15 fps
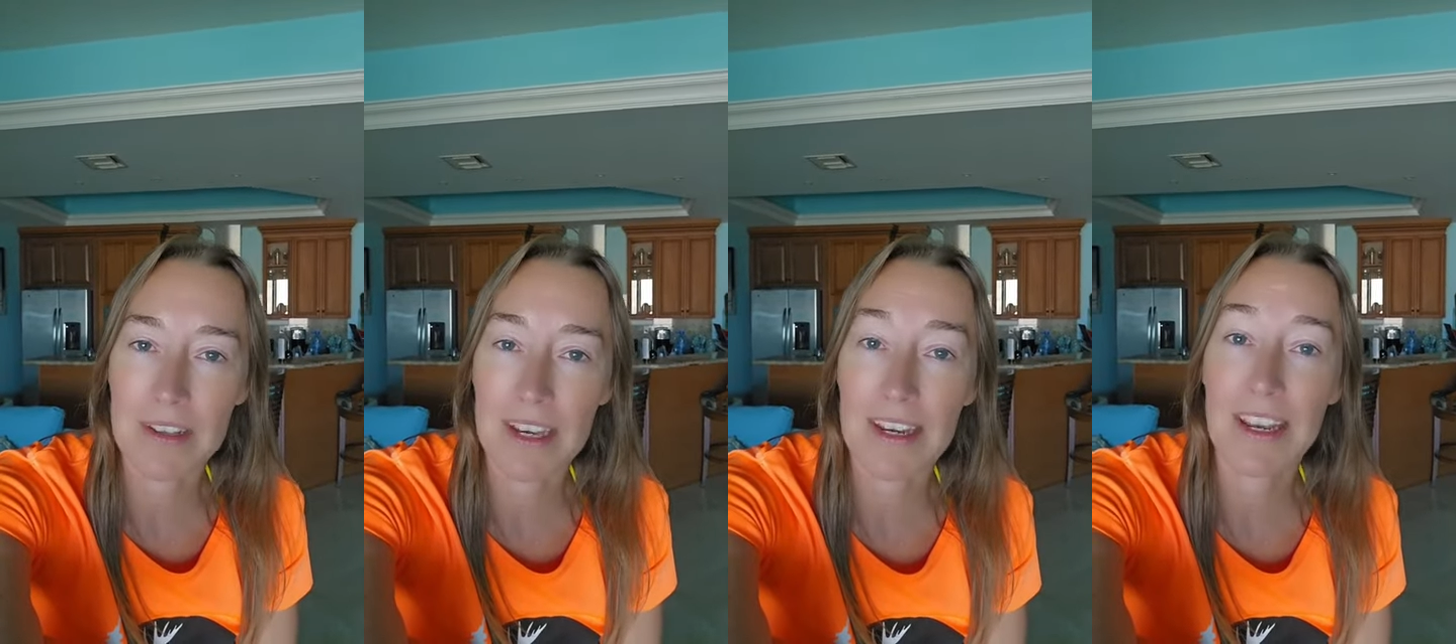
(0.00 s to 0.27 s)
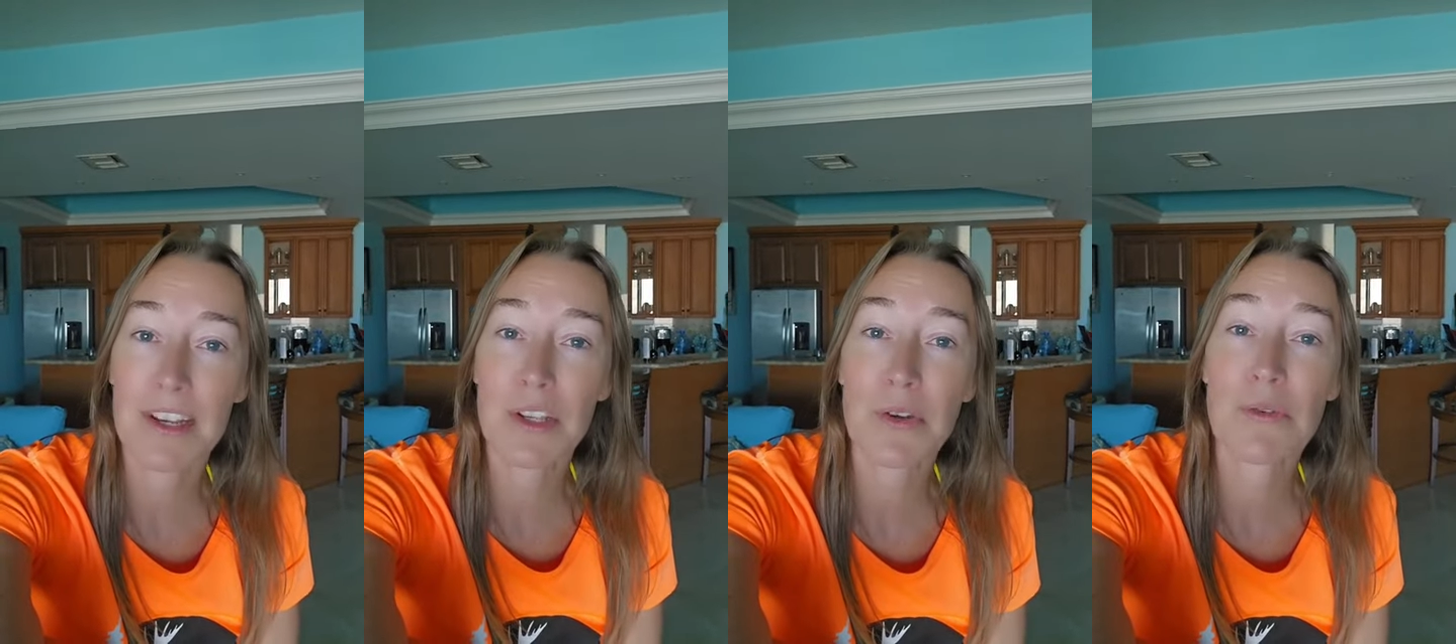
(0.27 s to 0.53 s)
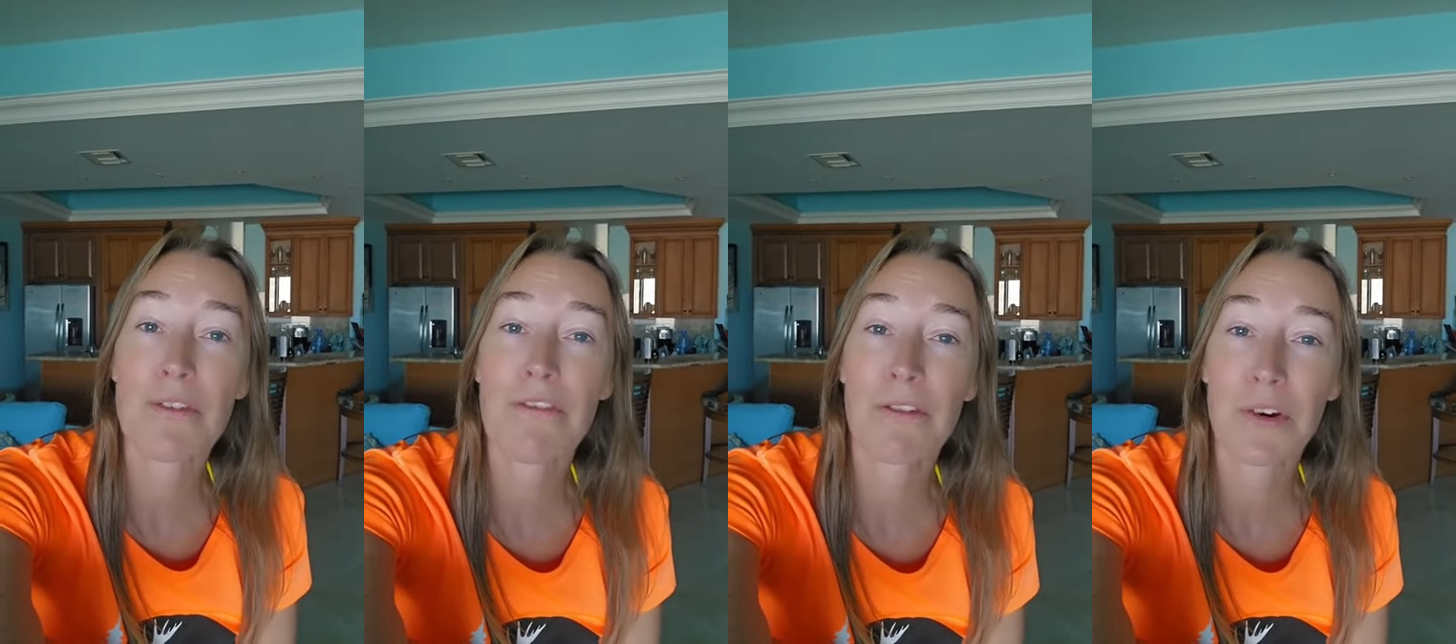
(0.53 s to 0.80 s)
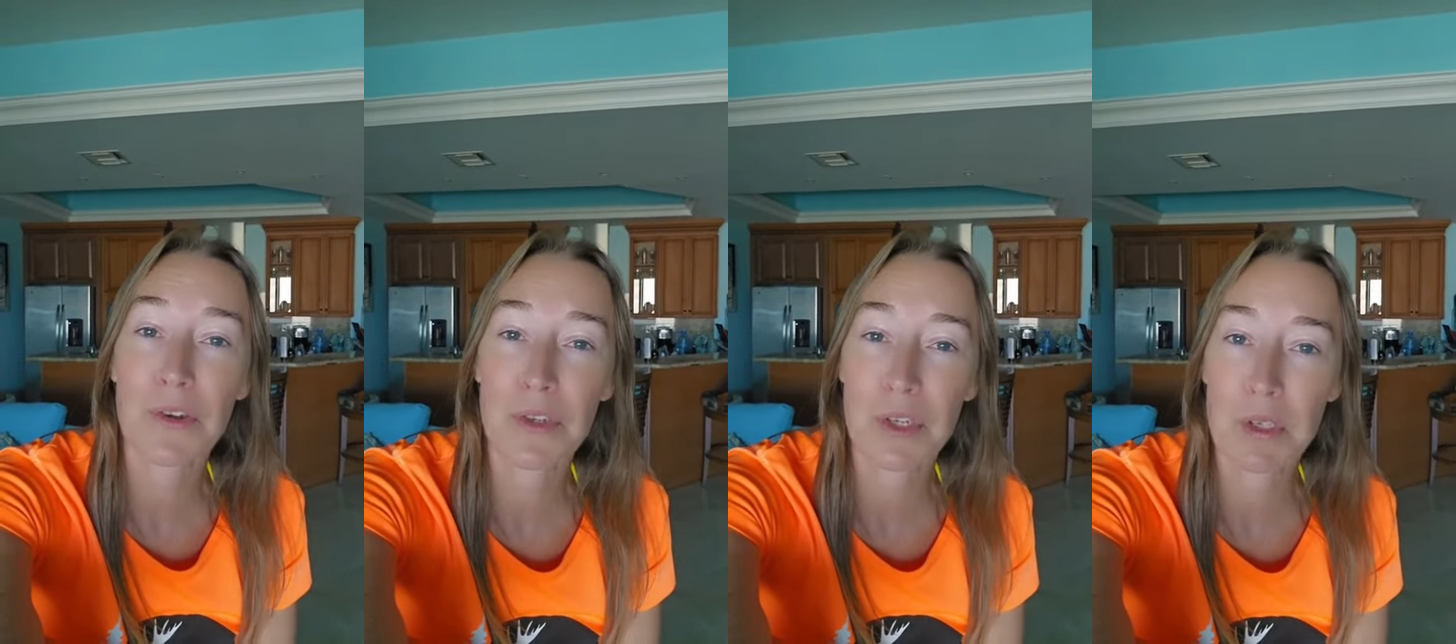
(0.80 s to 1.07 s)
And guess who the
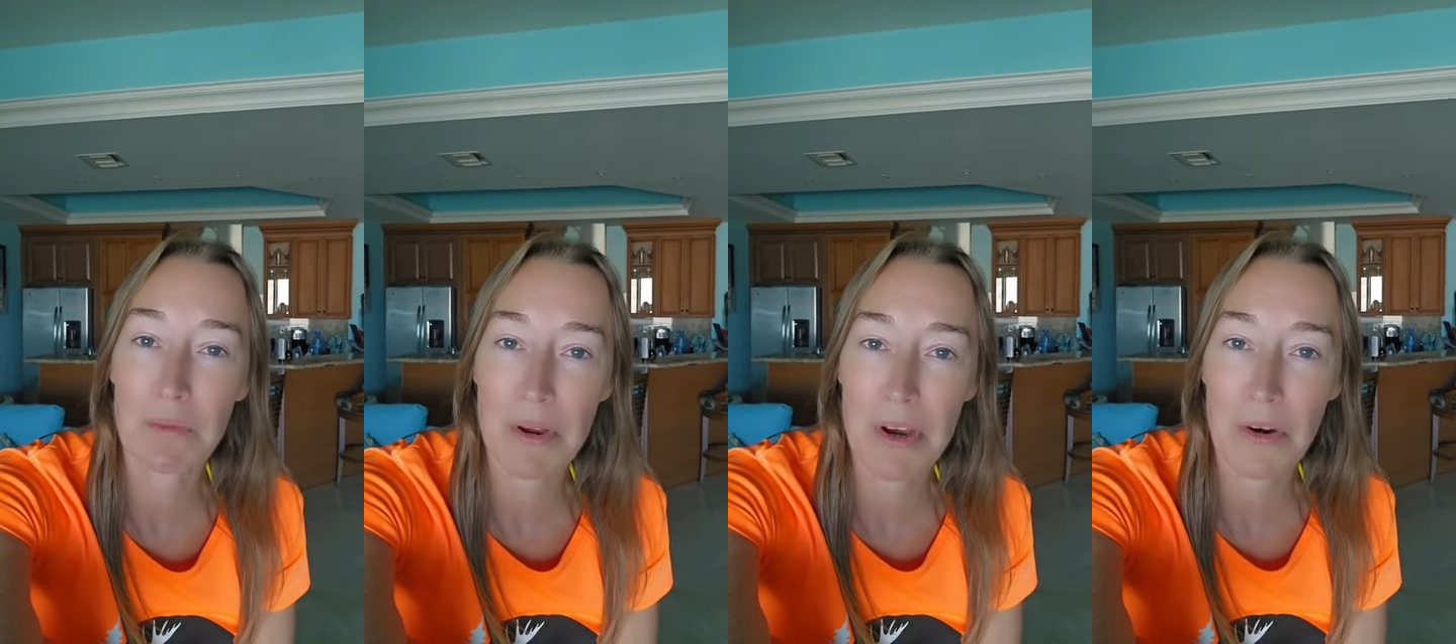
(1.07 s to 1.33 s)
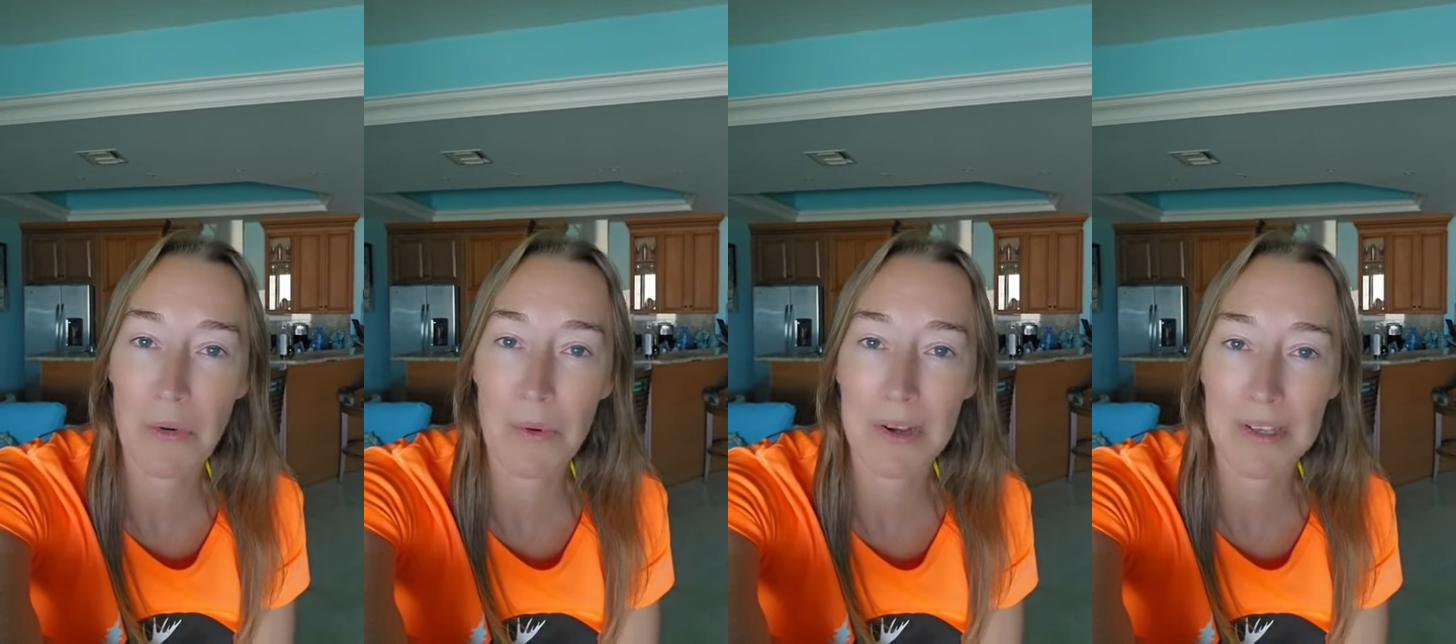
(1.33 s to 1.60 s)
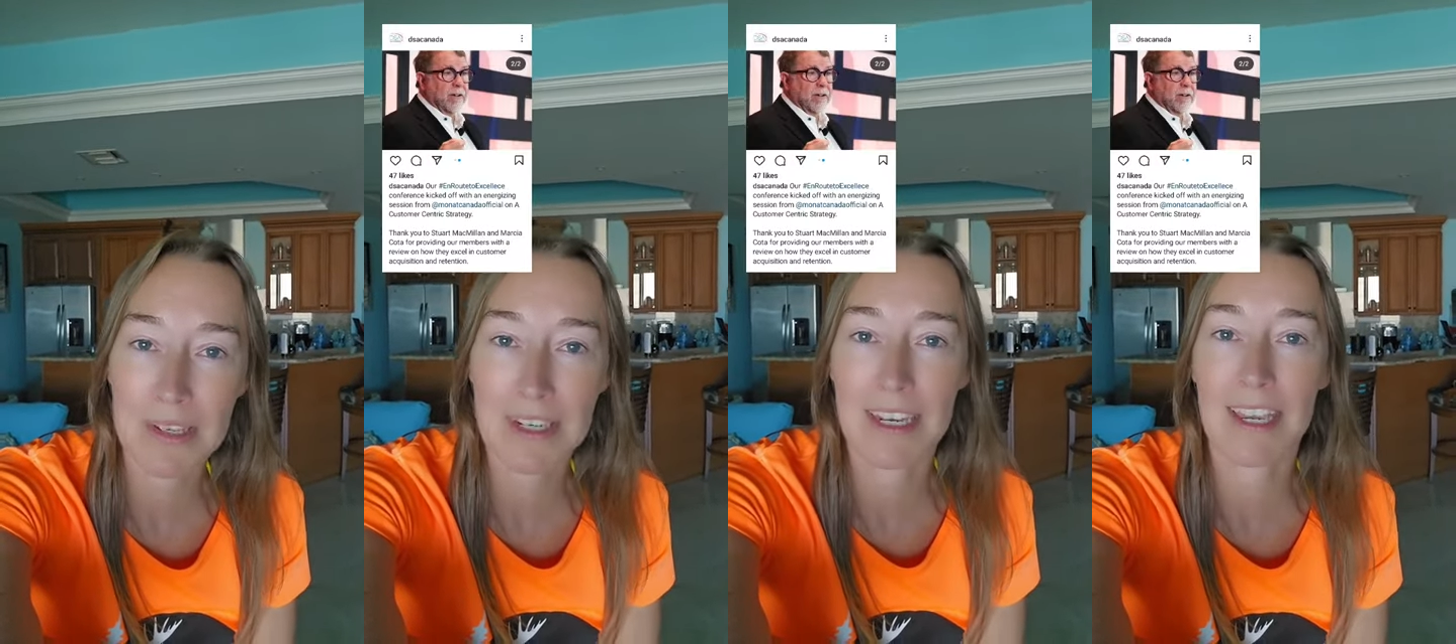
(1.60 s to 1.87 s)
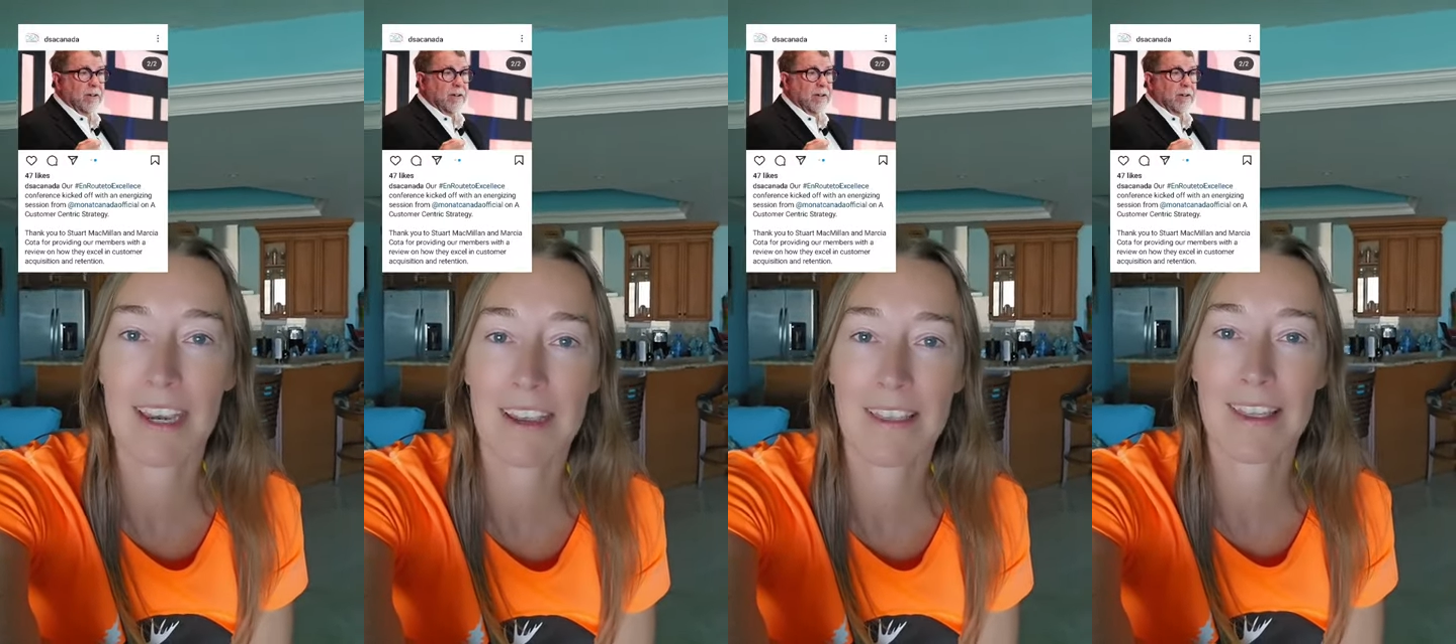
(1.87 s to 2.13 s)
first speaker was to
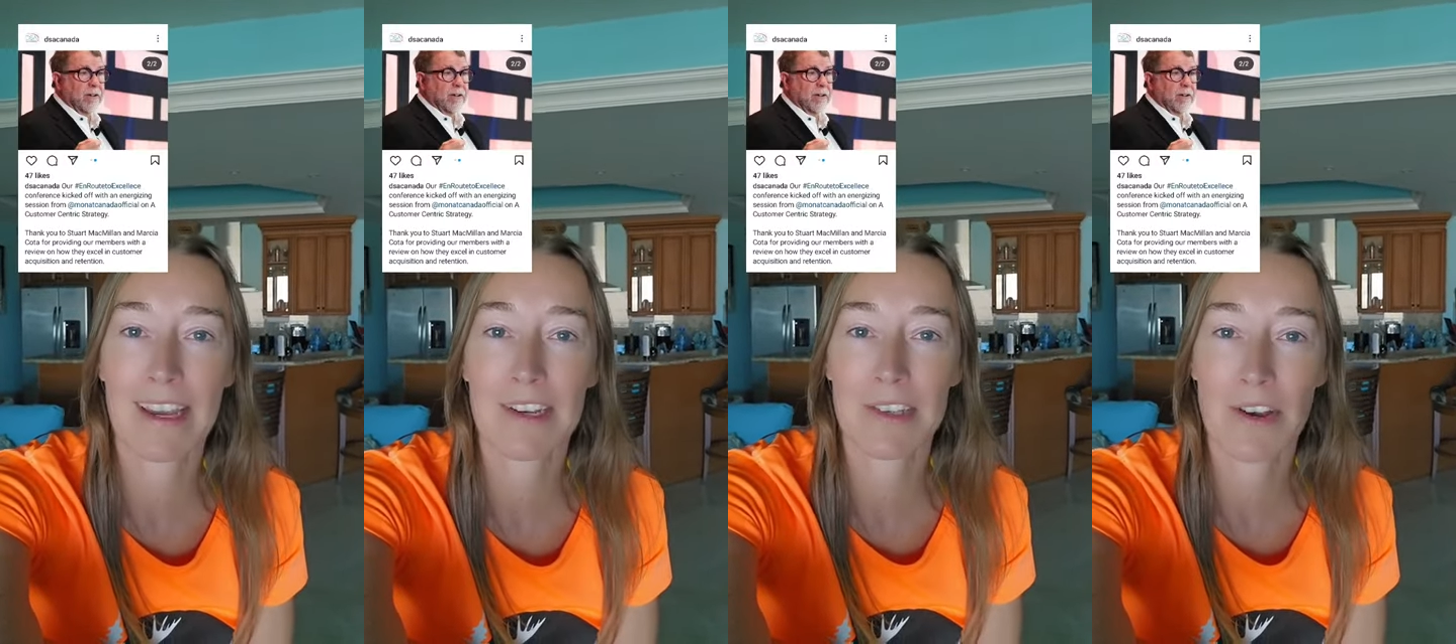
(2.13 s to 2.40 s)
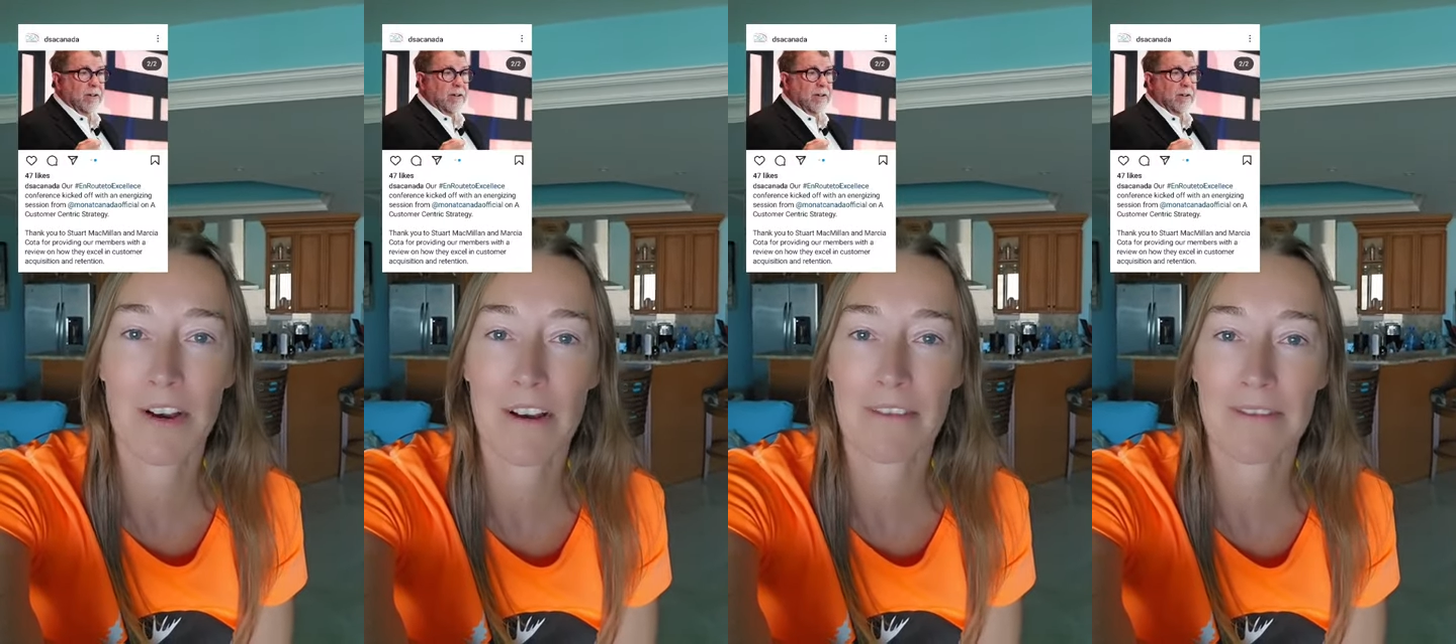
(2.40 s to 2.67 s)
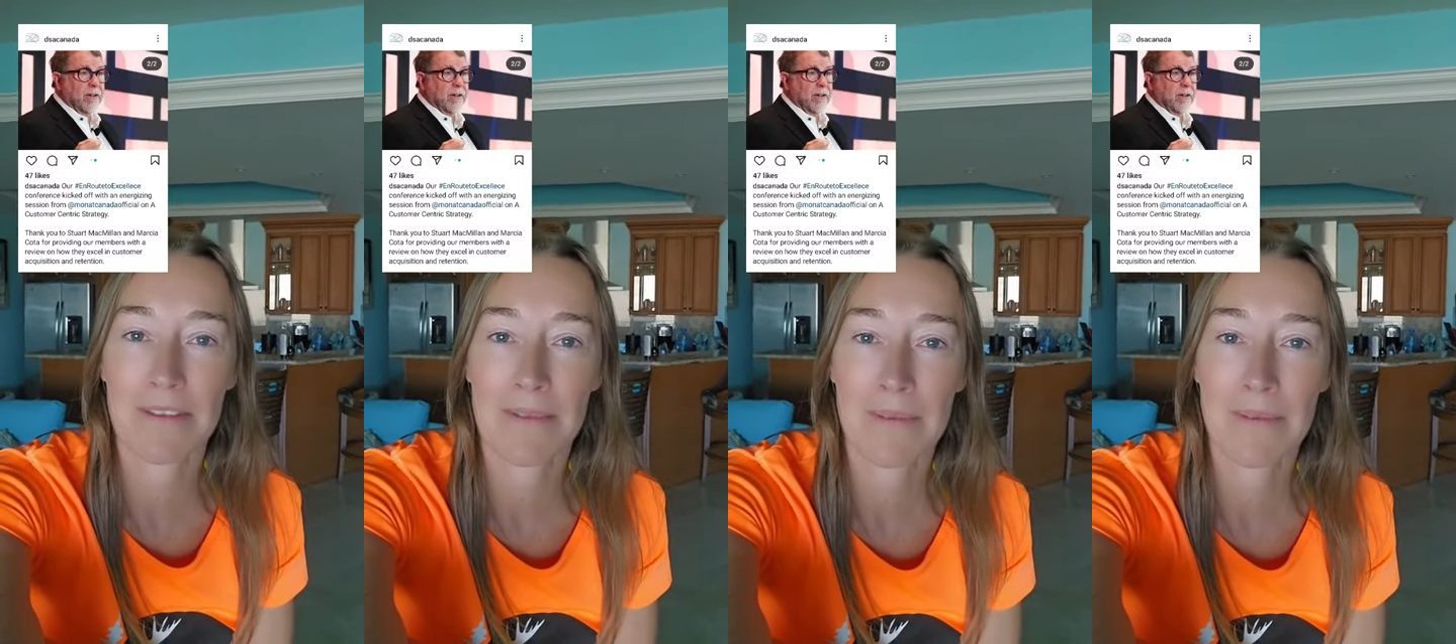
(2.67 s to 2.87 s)
kick things off?